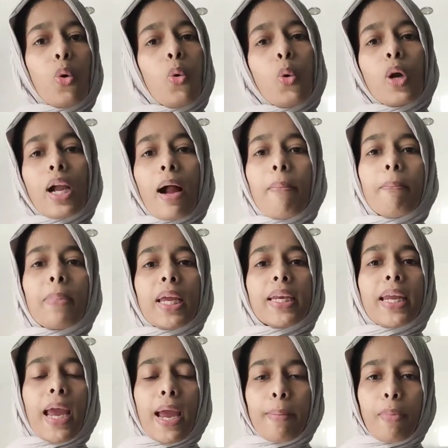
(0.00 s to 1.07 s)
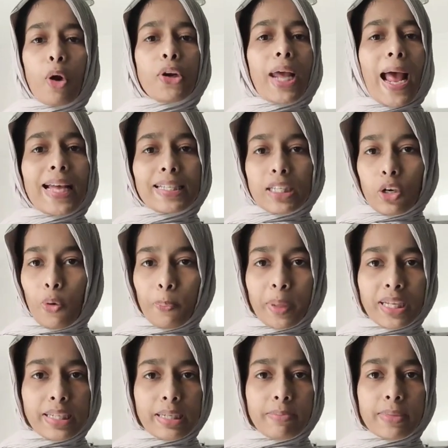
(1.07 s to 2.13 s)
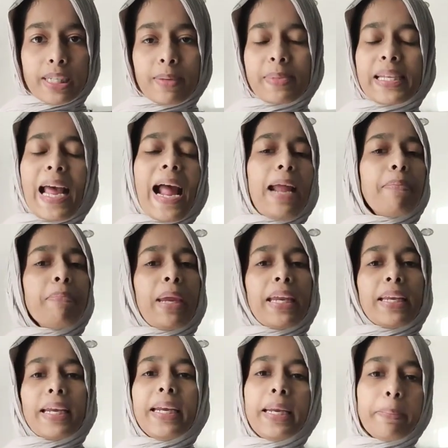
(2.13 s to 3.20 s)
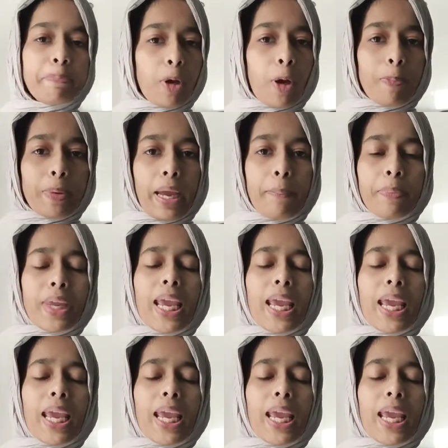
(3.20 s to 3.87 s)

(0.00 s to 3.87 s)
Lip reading: who complained about asthenopic symptoms and mainly diplopia.